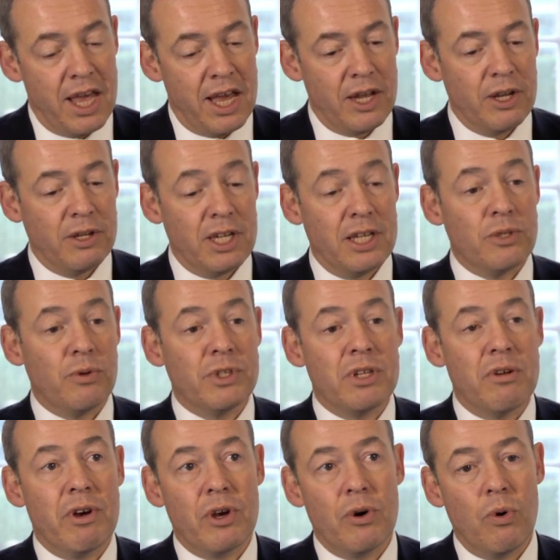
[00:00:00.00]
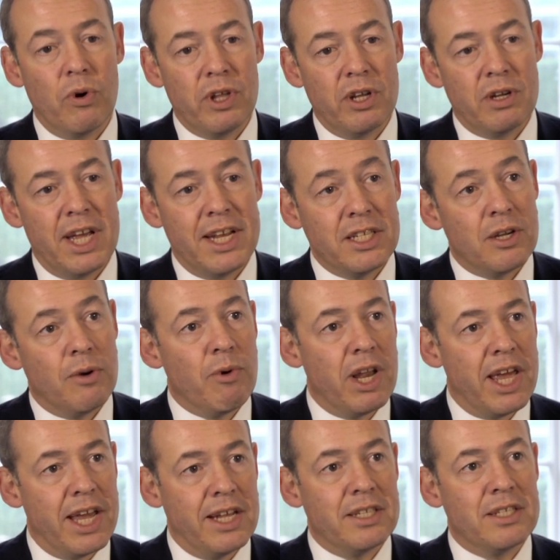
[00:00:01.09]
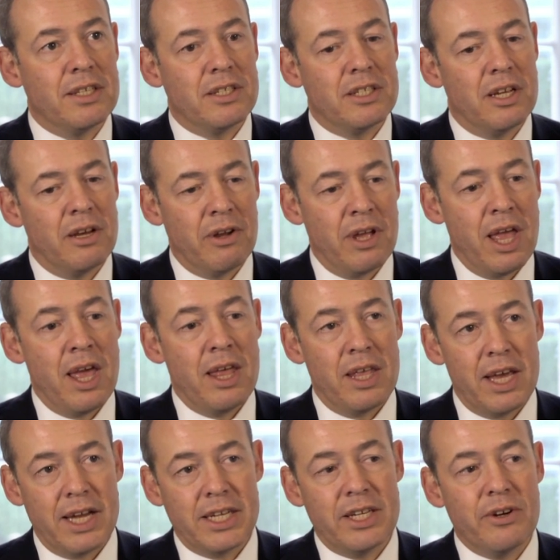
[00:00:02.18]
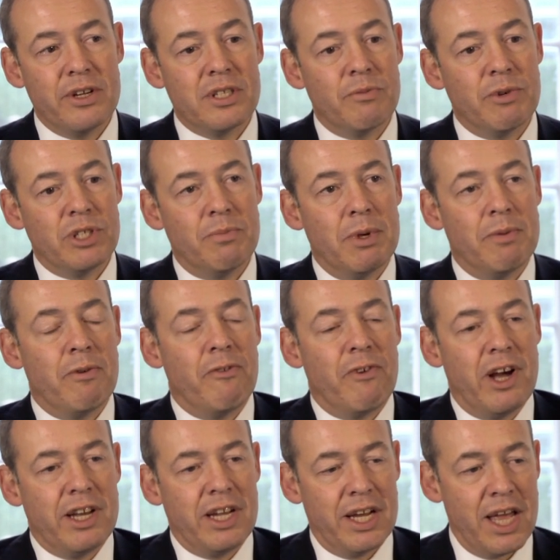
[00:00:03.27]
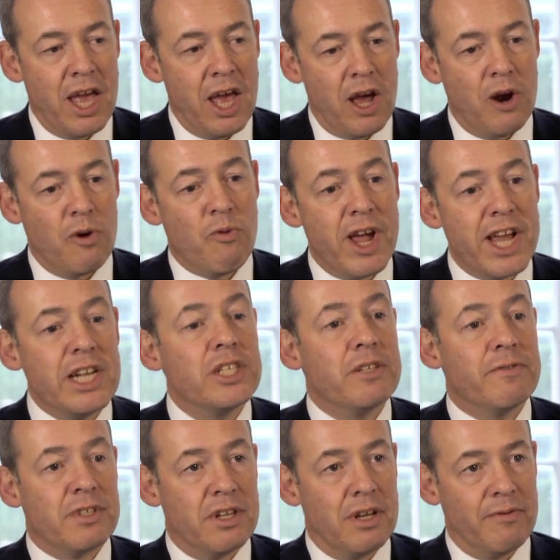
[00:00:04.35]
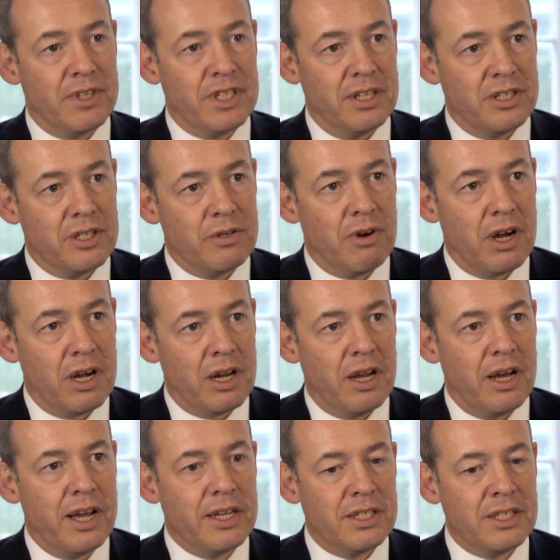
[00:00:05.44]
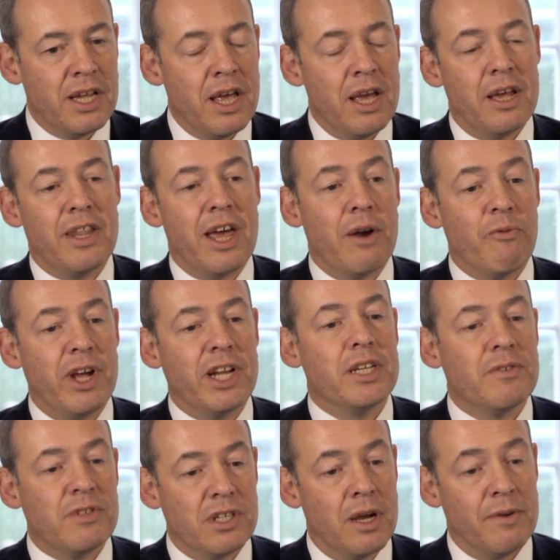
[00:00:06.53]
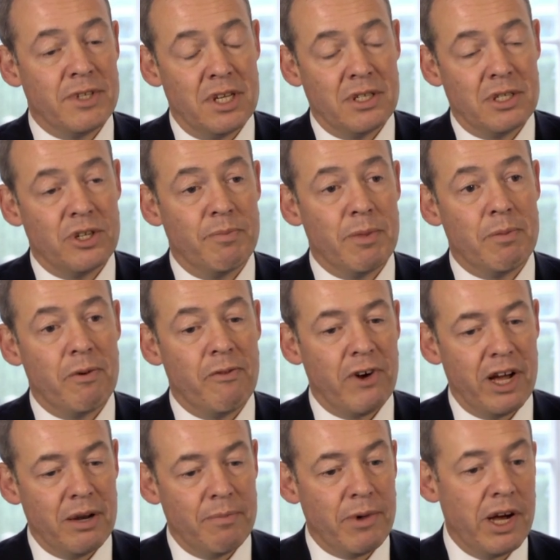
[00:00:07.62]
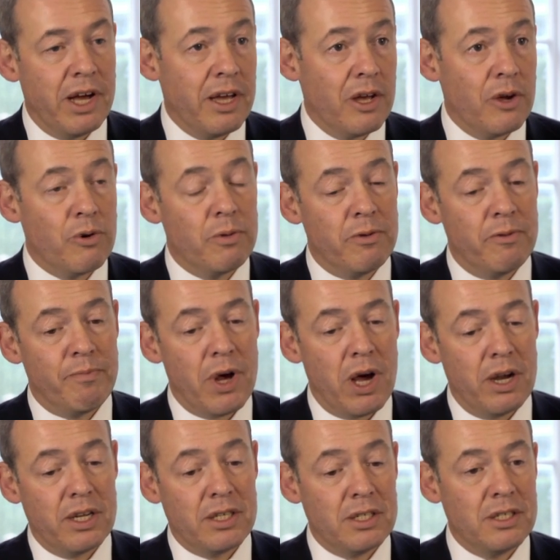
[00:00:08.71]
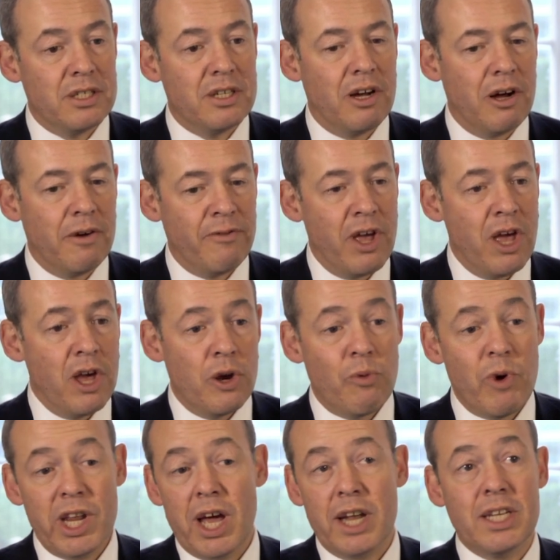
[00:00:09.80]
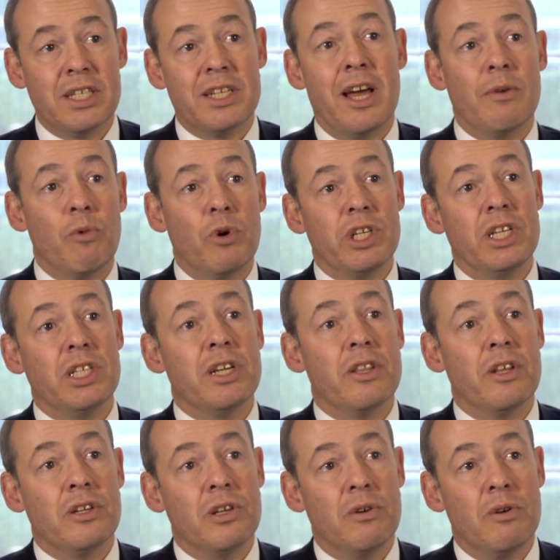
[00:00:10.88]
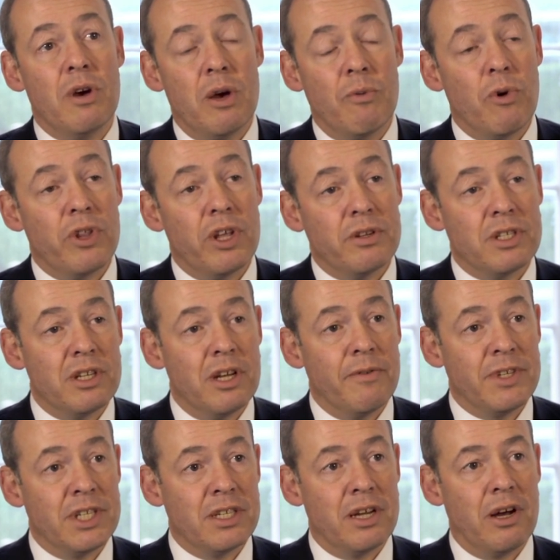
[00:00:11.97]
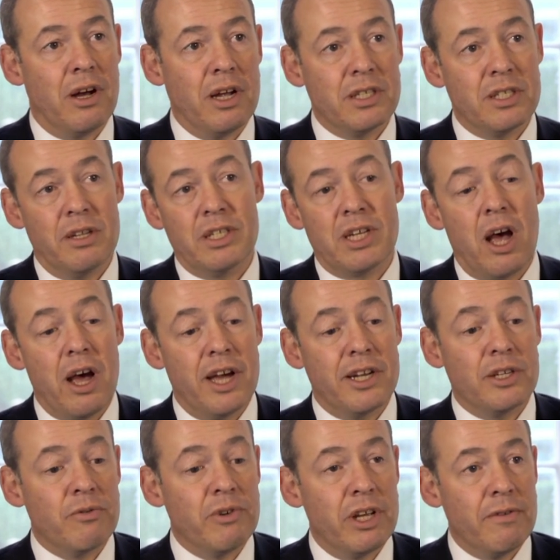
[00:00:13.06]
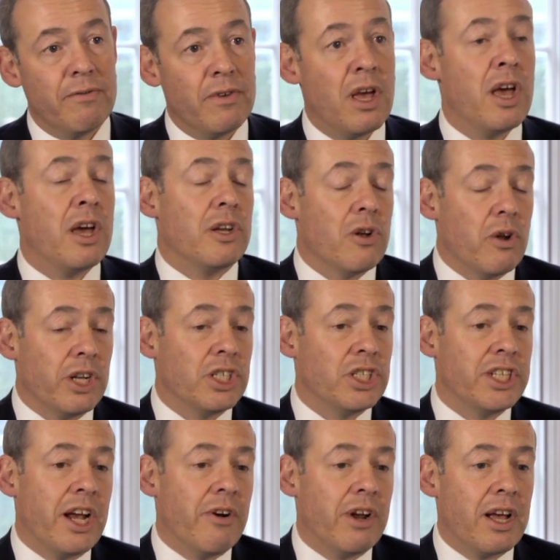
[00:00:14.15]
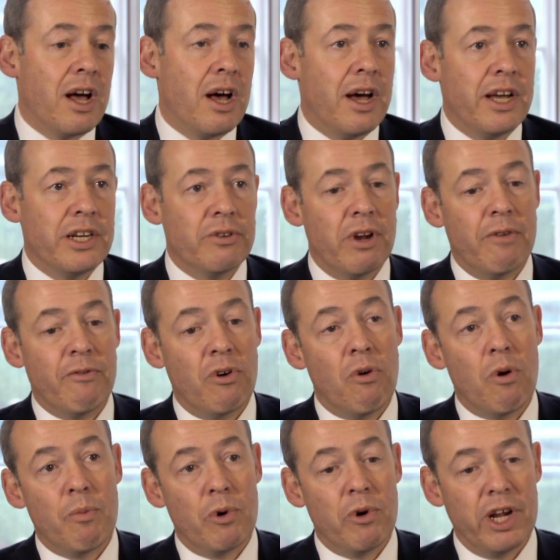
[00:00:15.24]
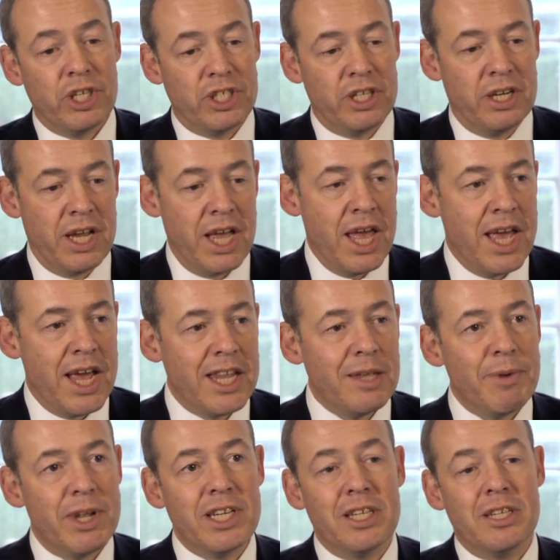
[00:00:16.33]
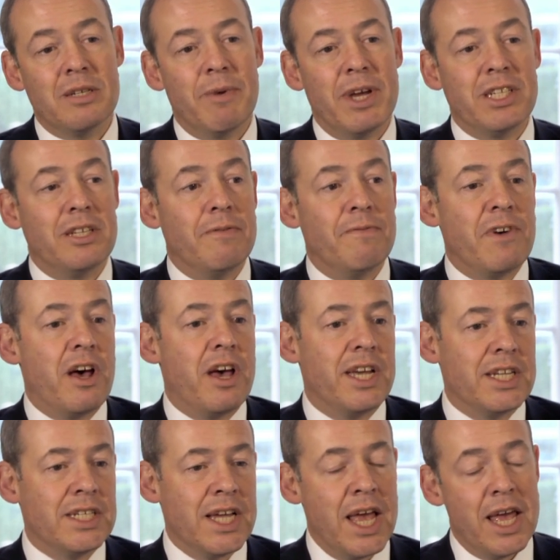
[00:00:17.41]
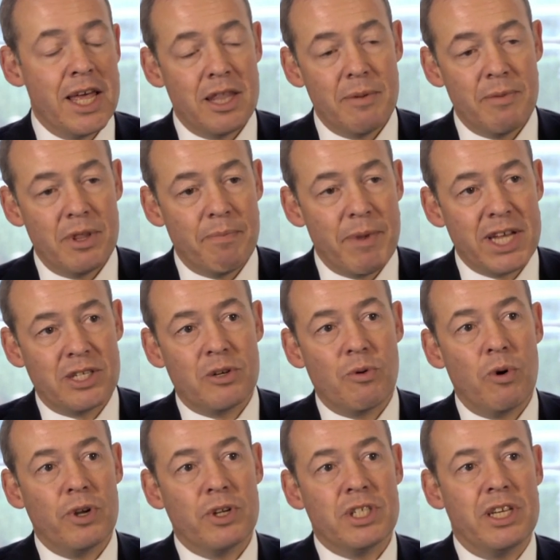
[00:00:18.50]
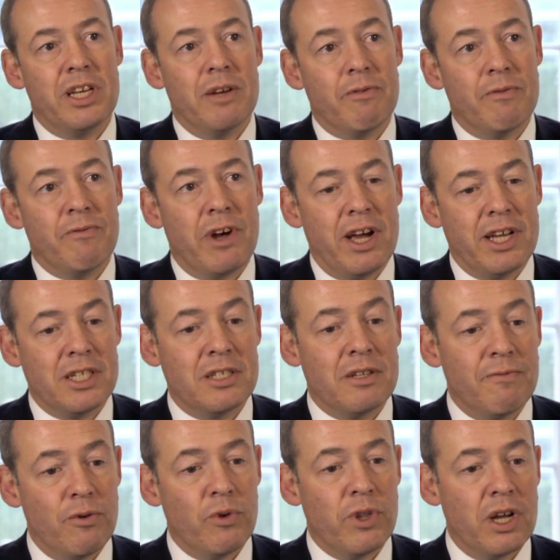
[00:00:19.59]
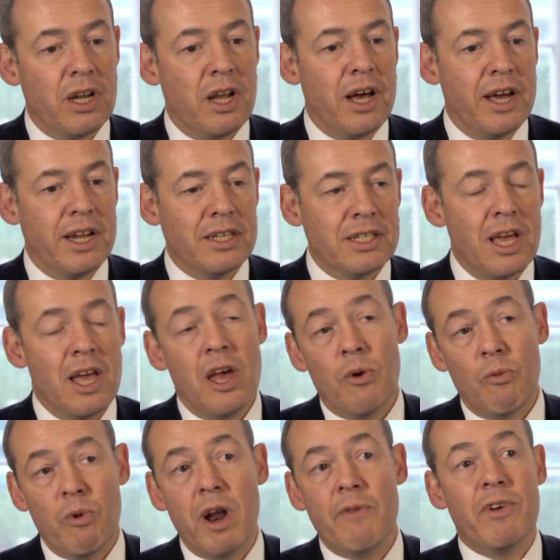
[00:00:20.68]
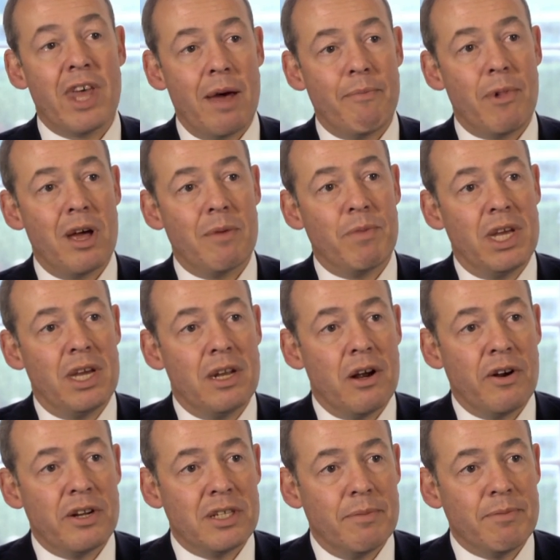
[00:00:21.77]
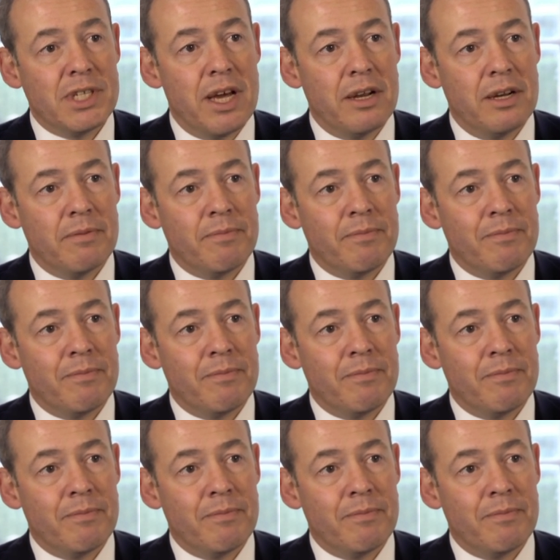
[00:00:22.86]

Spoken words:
It's also a core that interrelates, and so the idea is that we should be providing a range of services to our clients, and that range of services should be provided by a group of partners and staff who really understand what each other do and what those services are. So there's a higher degree of knowledge sharing, a higher degree of cooperation, and the ability to basically find the best quality of advice for the client, wherever that might be in RSM Tenon.